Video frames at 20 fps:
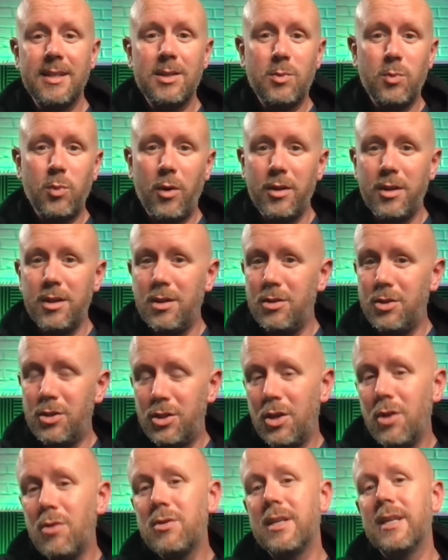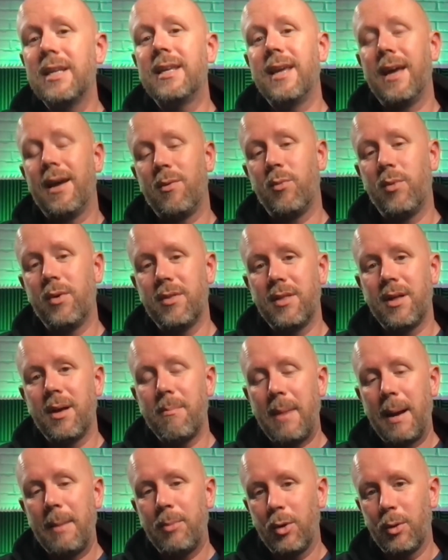this is what you'd usually get with
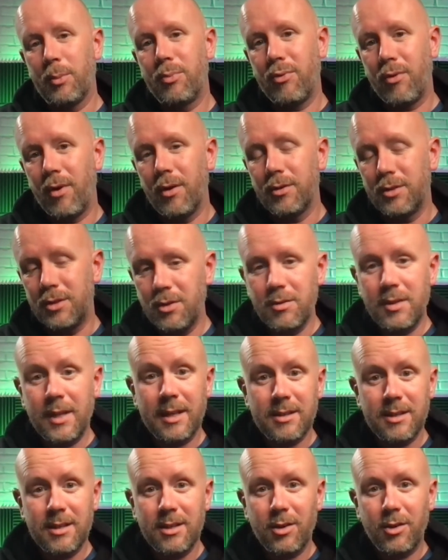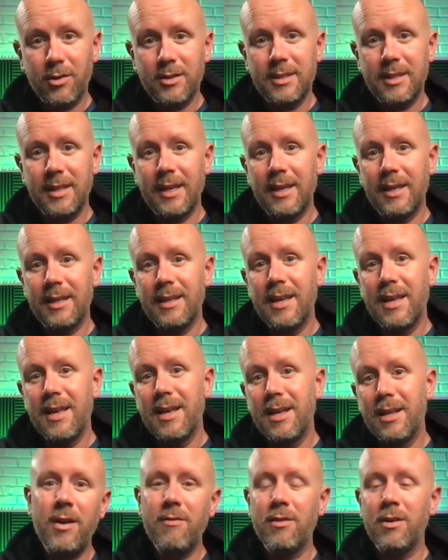a MacBook Pro 2019,
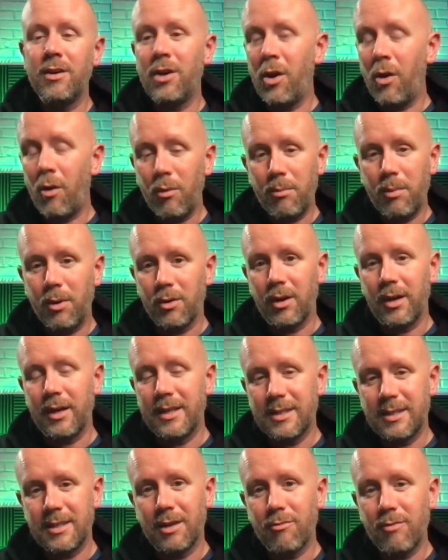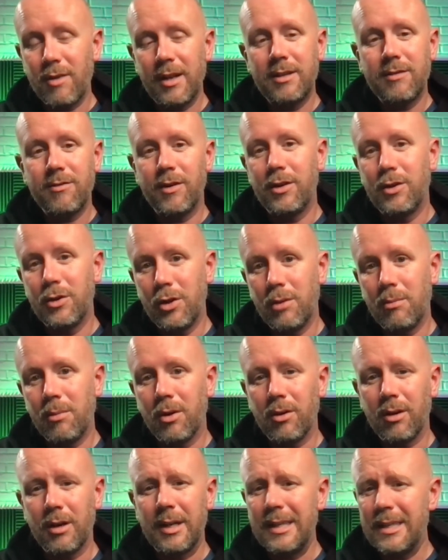not even an old model, it's a relatively new
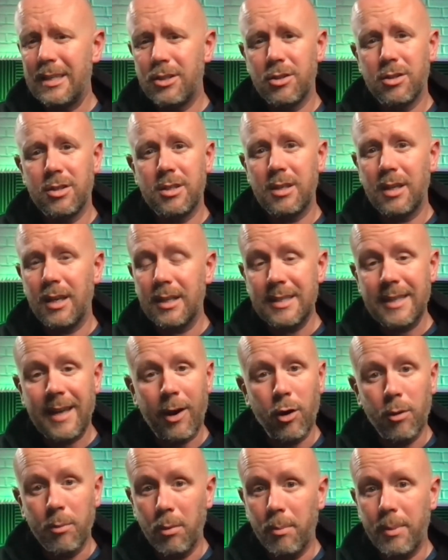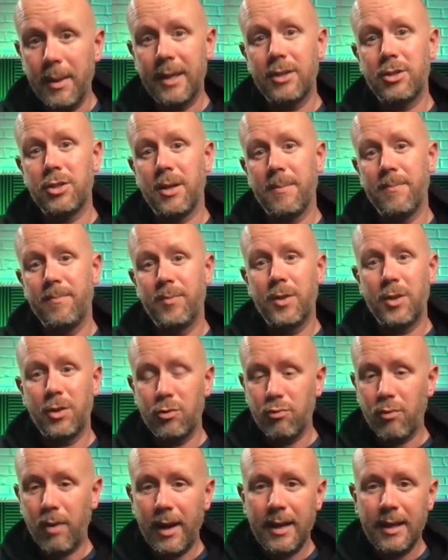model, and it's just a terrible picture.
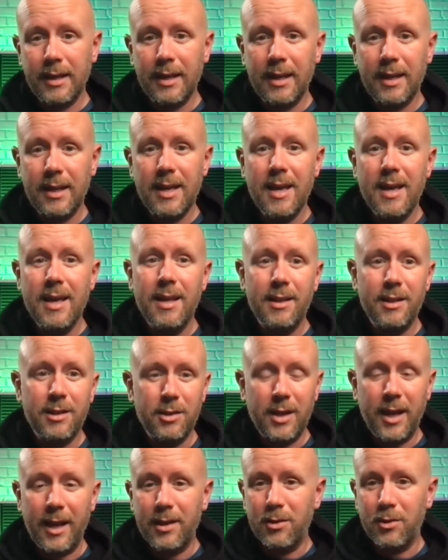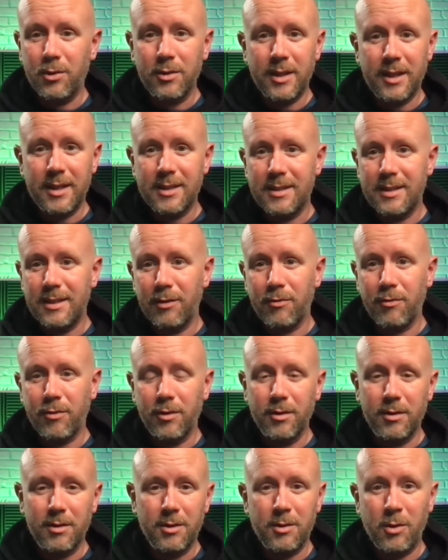Grainy, you're getting all these
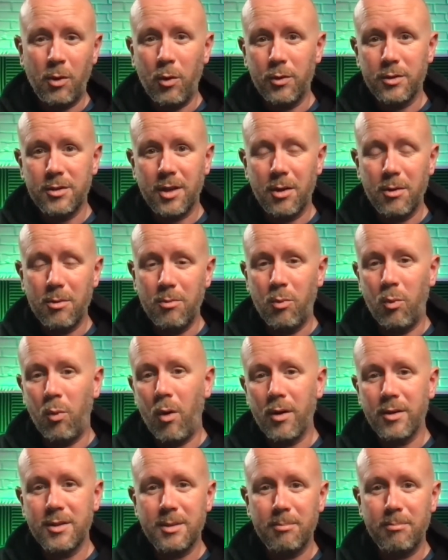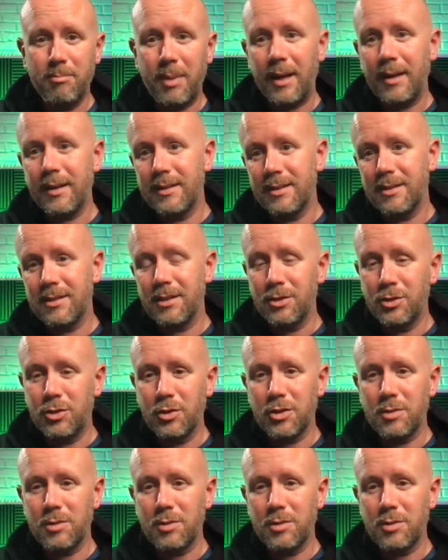different auto white balance